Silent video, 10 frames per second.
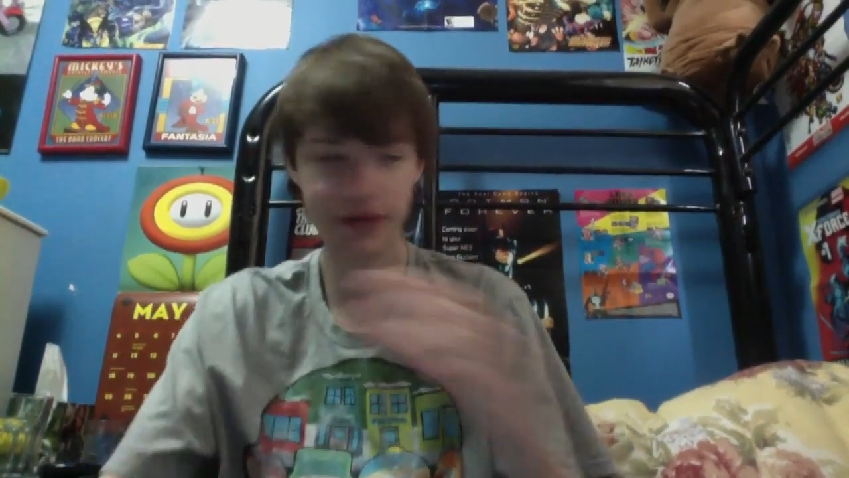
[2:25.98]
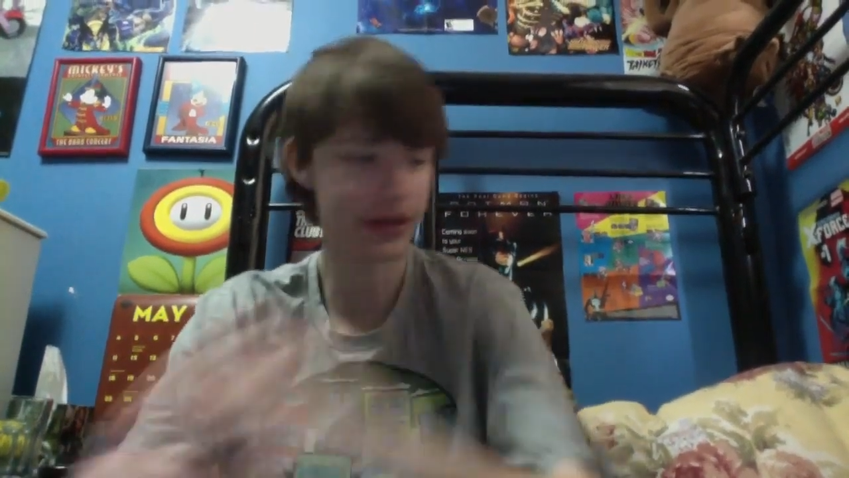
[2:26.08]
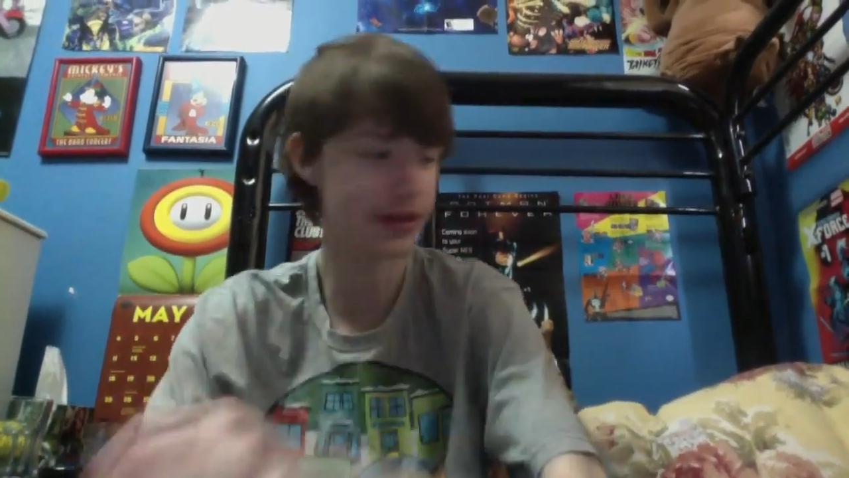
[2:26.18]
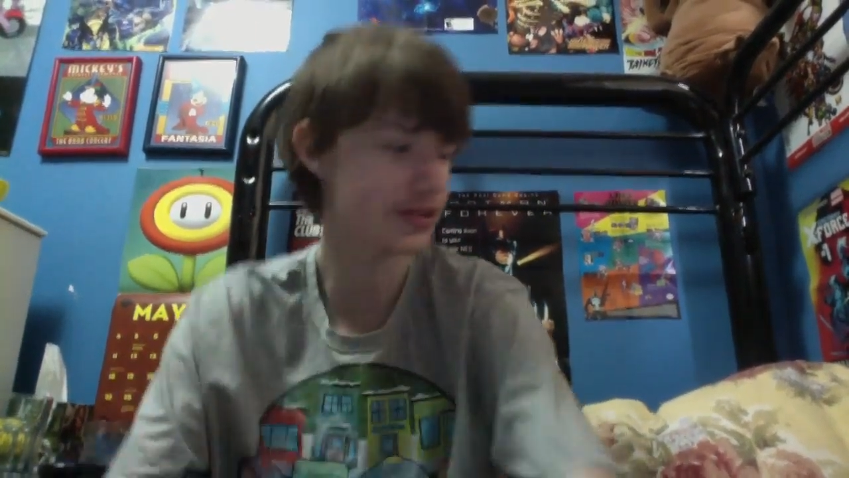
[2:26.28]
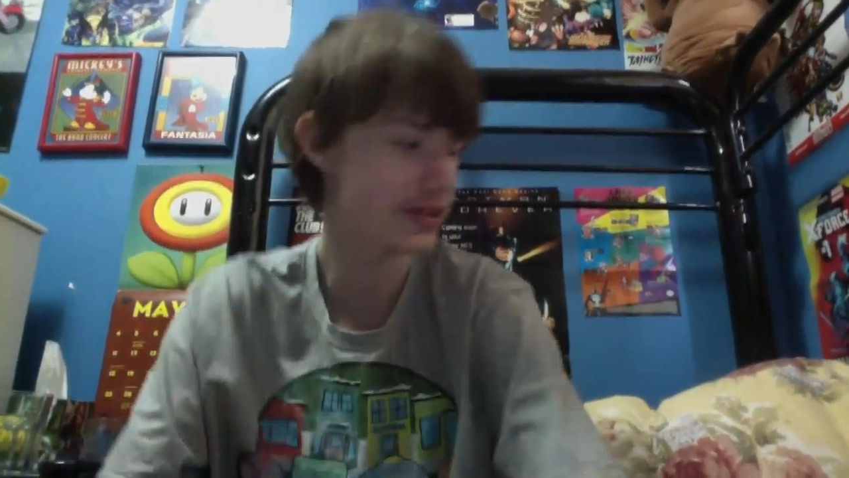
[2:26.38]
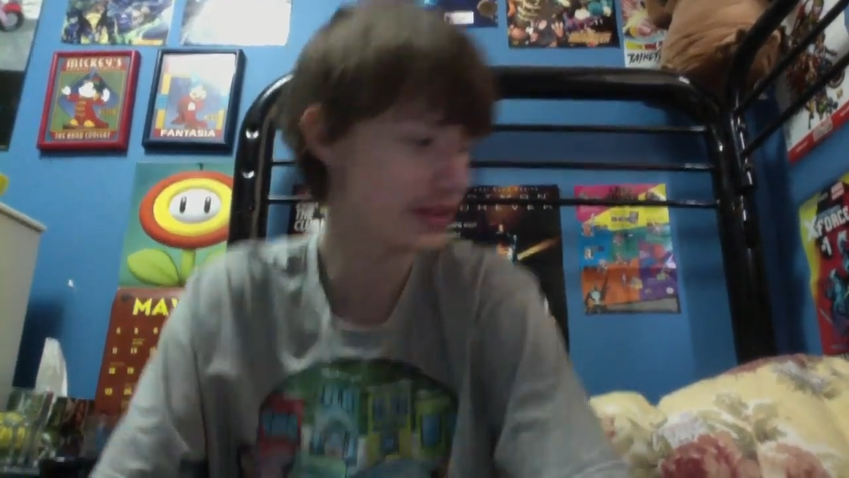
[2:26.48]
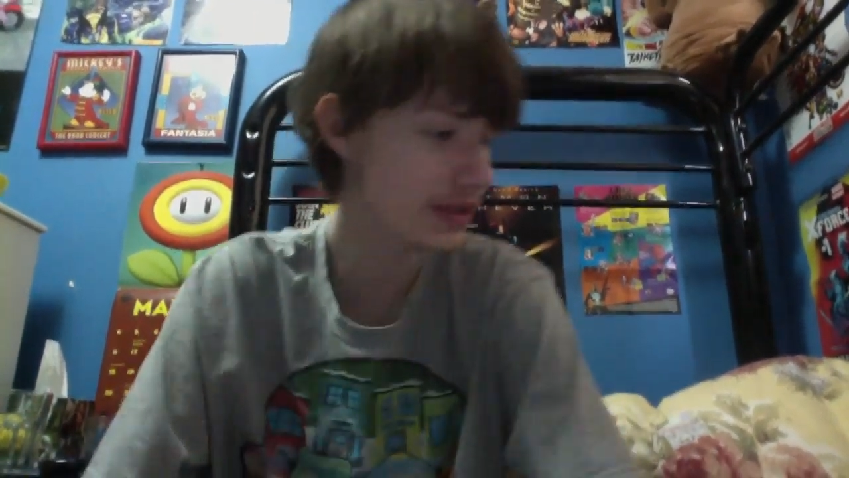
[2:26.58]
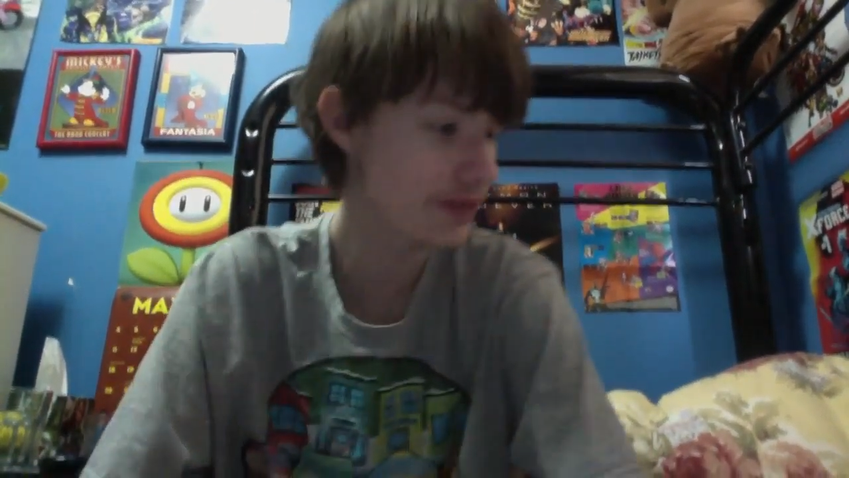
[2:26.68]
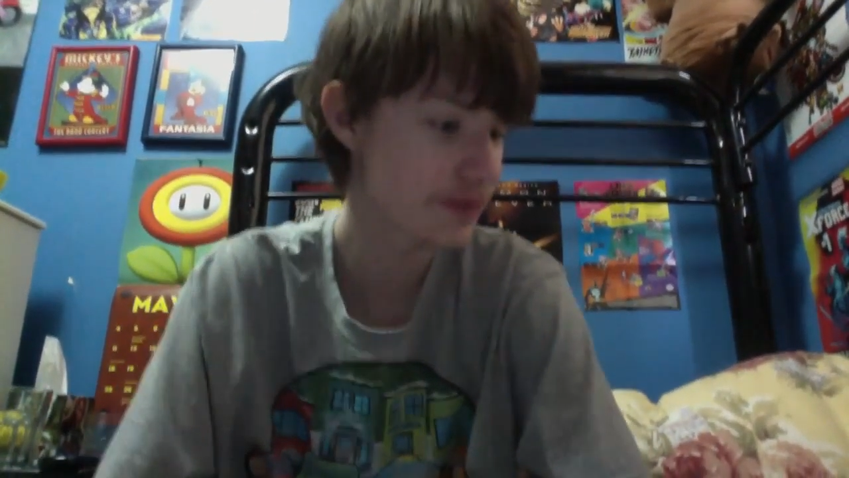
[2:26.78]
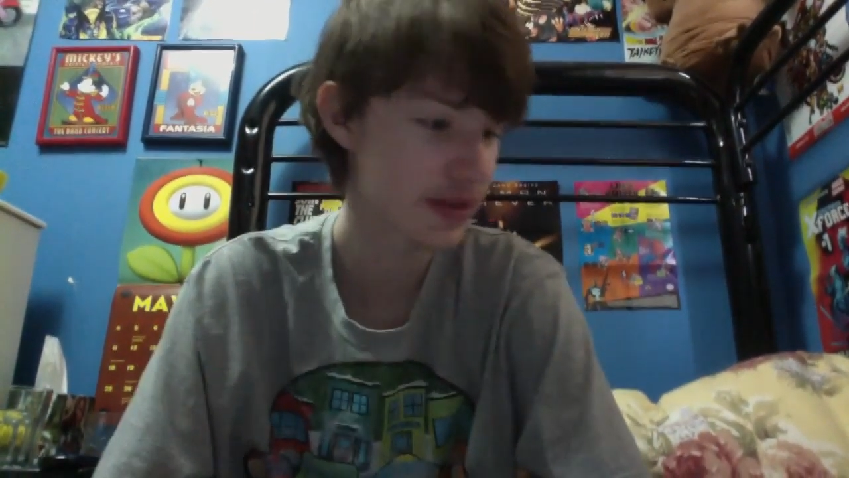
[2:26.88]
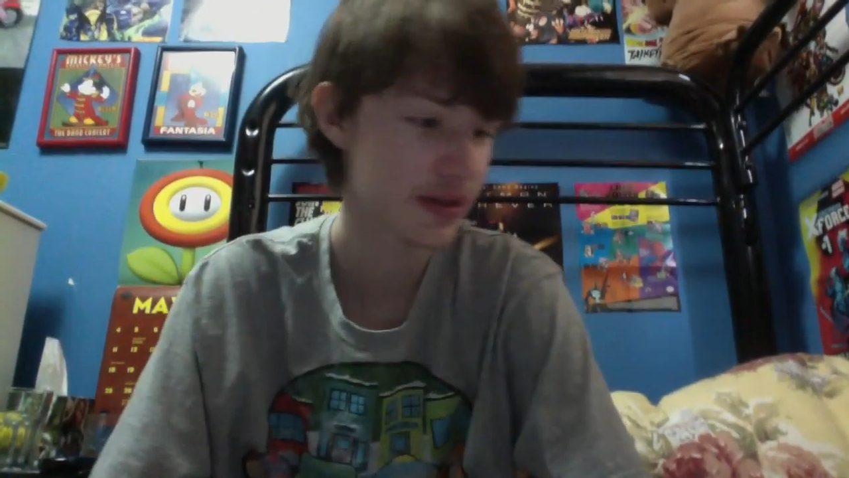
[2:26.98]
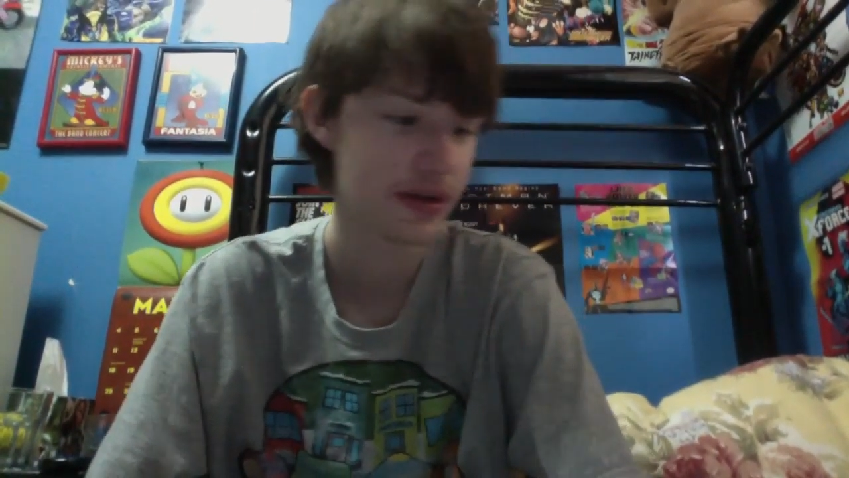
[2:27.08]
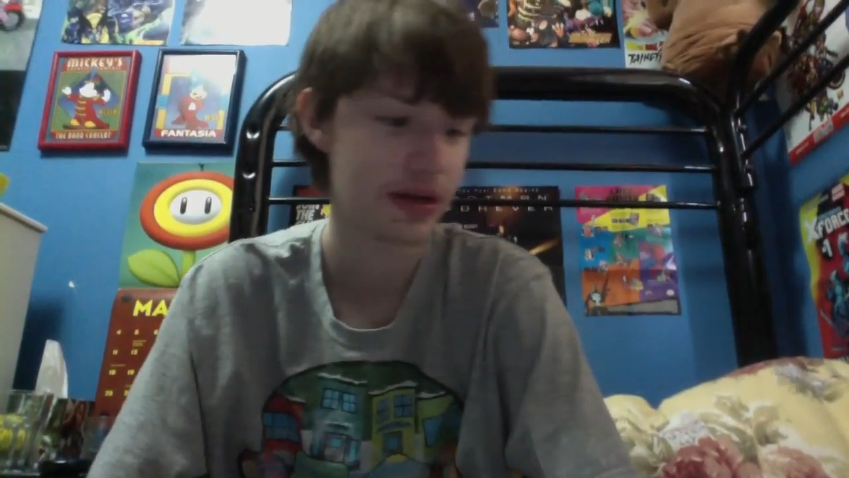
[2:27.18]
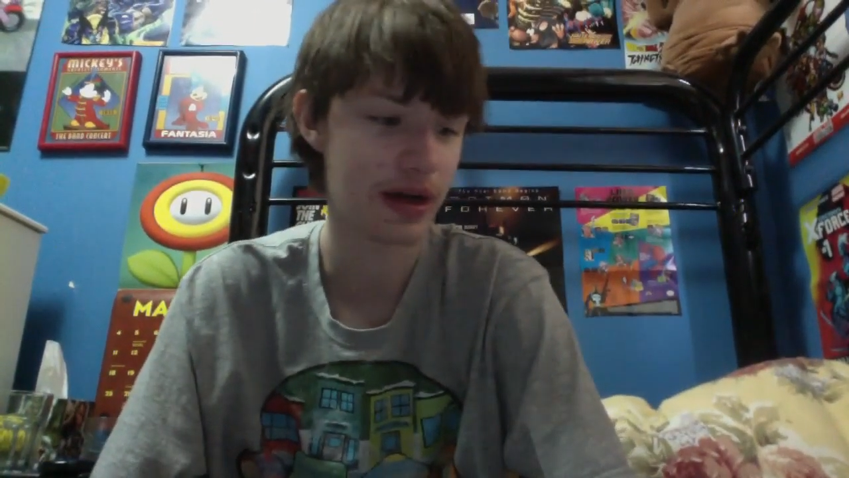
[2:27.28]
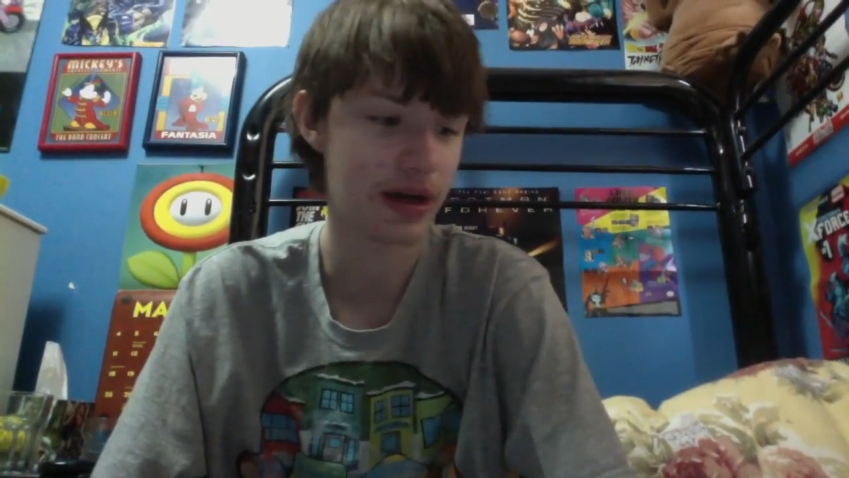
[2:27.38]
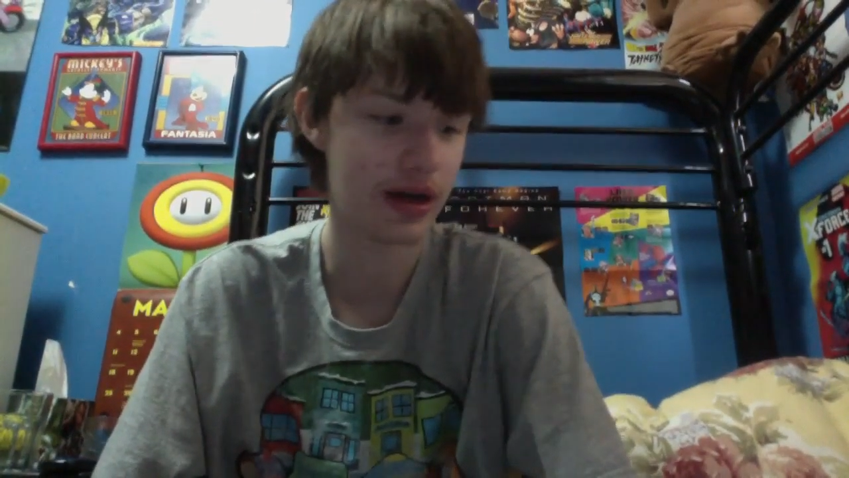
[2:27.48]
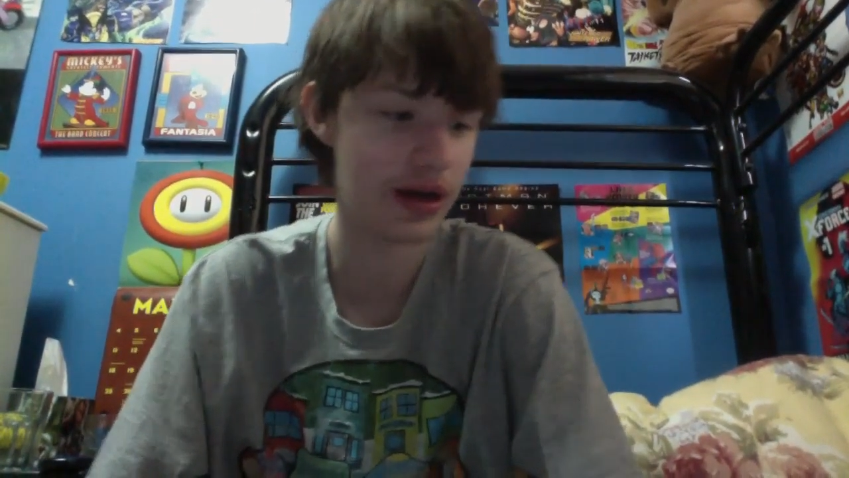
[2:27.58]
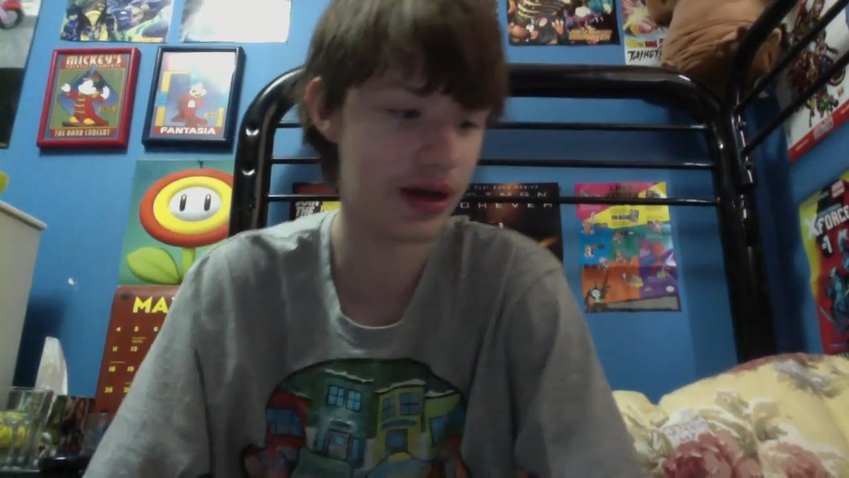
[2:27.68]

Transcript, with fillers: at Hidden City, uh,